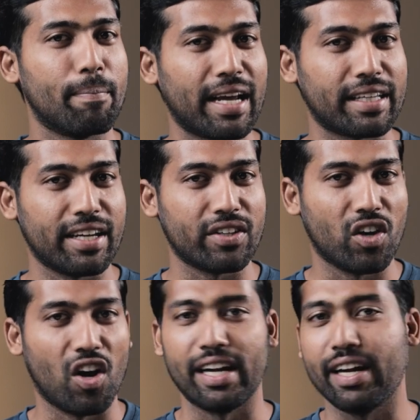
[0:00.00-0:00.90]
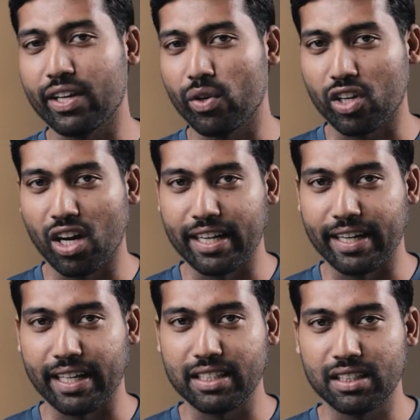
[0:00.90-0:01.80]
net banking, or entering your card
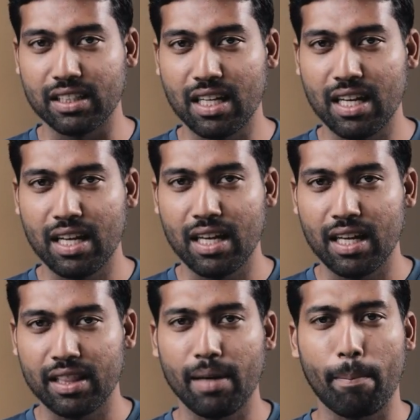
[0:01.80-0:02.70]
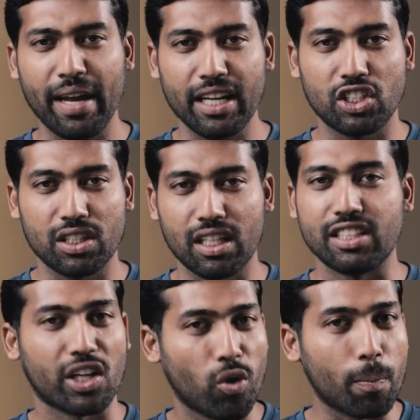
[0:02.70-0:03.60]
details, the page, the
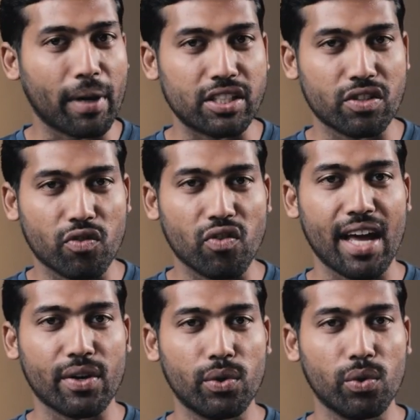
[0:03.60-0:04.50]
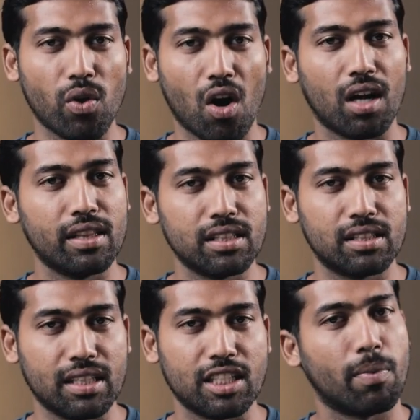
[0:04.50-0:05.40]
checkout page, where you do all
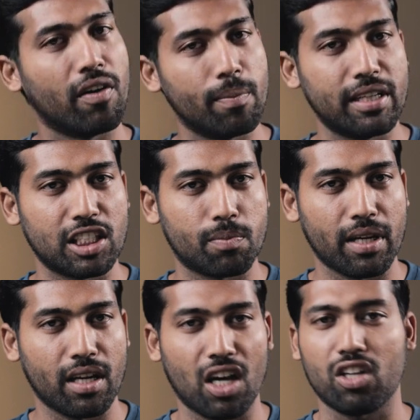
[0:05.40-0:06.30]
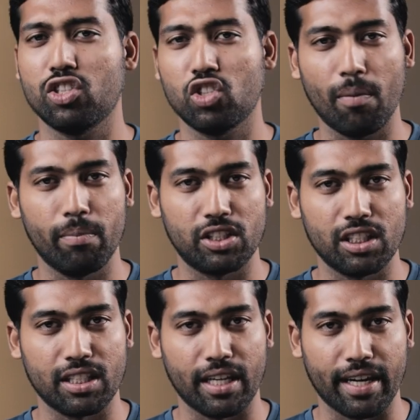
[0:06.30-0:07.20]
this is powered by Juspay across top
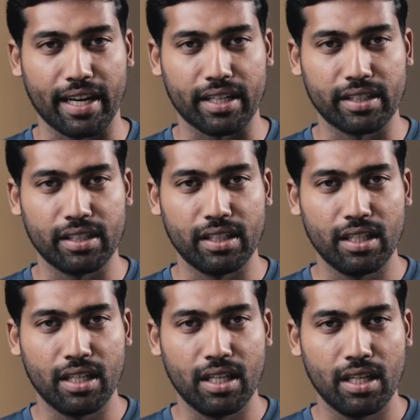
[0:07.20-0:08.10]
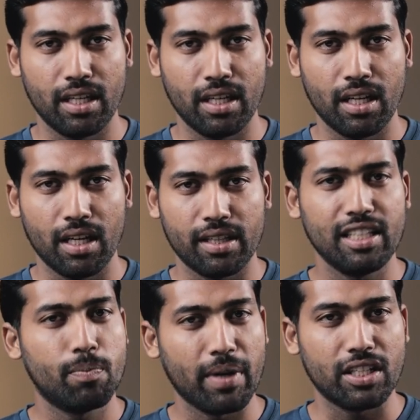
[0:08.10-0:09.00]
merchants in India.
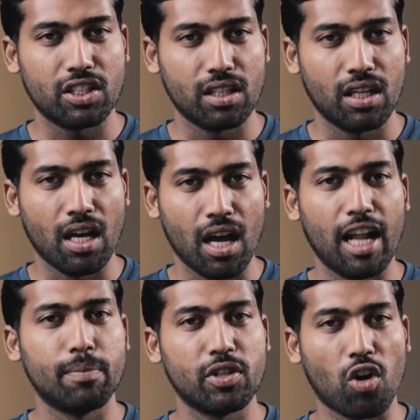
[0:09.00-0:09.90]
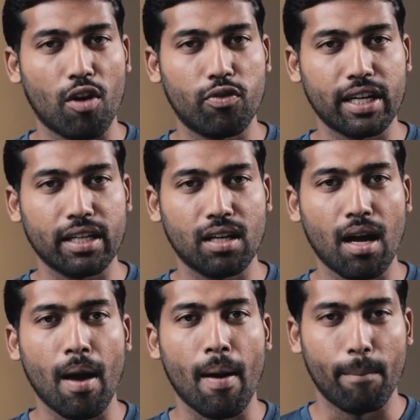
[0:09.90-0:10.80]
This page helps in offering
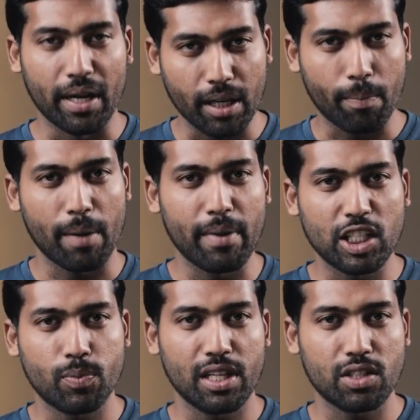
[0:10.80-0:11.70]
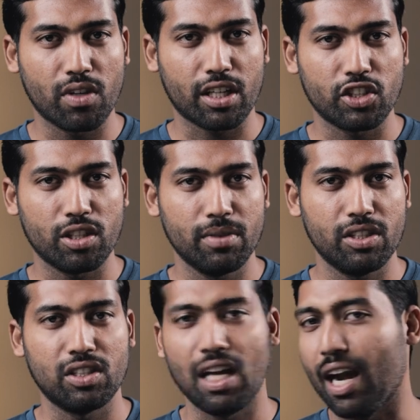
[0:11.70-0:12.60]
better payment experience for
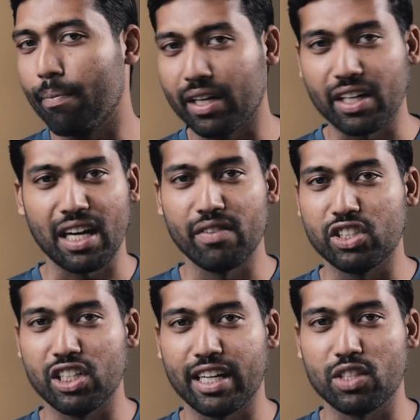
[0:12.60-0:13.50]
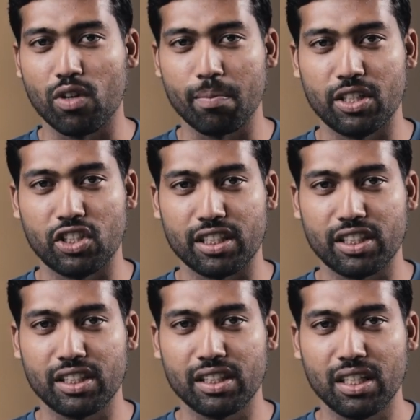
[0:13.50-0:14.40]
customers and better conversion rates for
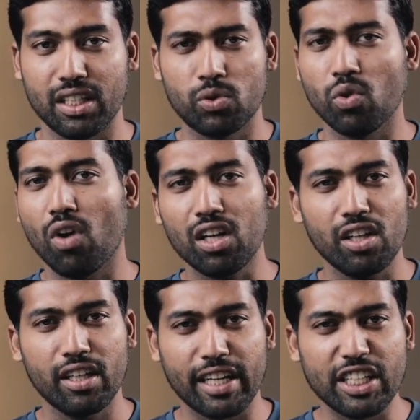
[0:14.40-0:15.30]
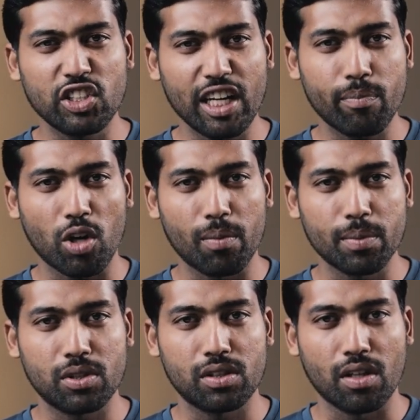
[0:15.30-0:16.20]
merchants. So what are the engineering
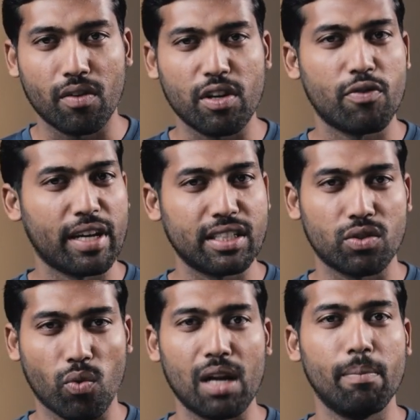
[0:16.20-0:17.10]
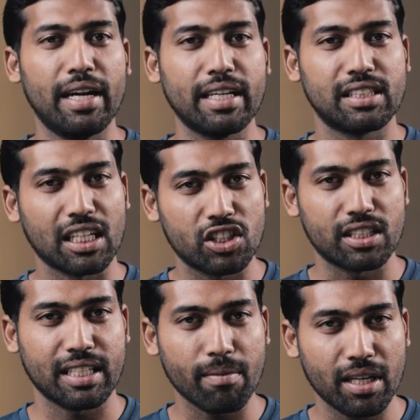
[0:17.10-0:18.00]
problems we face while building such a
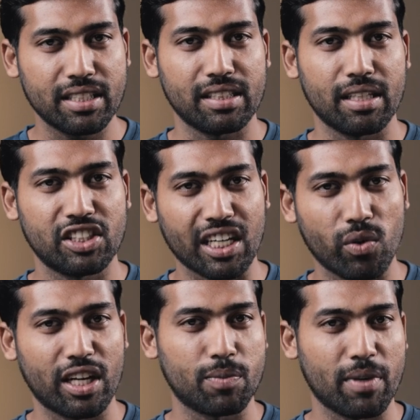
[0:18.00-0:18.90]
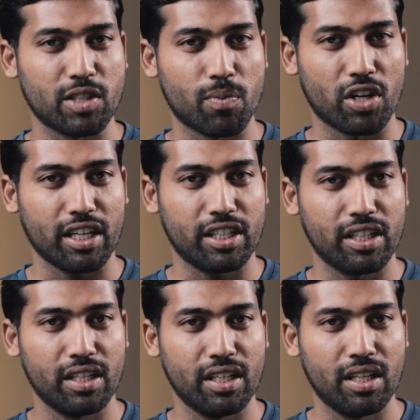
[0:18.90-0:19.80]
seamless checkout experience product?
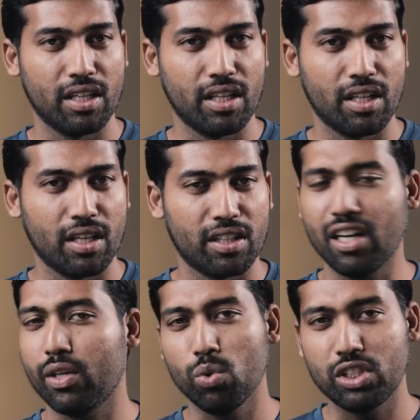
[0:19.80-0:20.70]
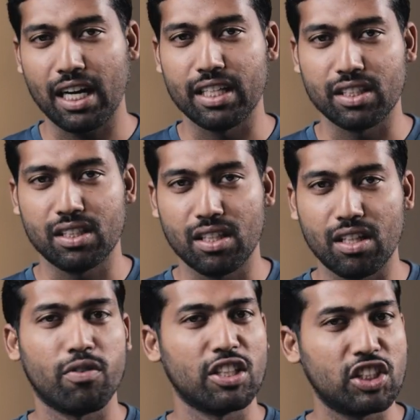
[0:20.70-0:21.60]
There are two challenges.
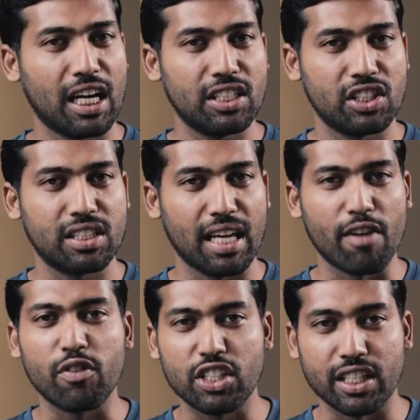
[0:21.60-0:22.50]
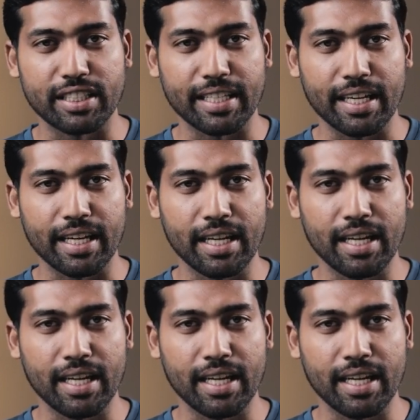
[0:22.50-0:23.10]
The first challenge is efficiency.